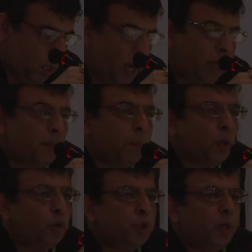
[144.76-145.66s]
I am
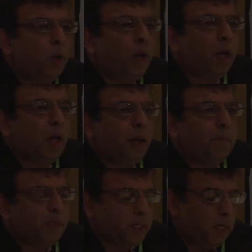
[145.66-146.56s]
Manoj Narula. I
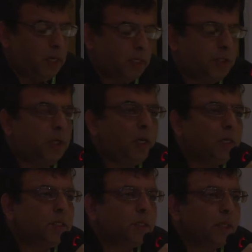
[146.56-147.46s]
am basically a
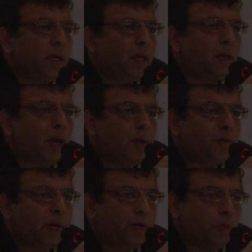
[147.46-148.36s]
journalist and I'll
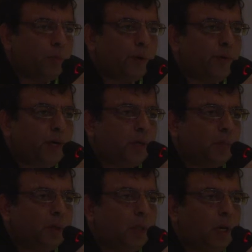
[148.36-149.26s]
try to moderate
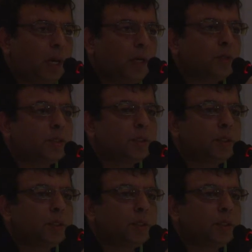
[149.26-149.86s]
among the lawyers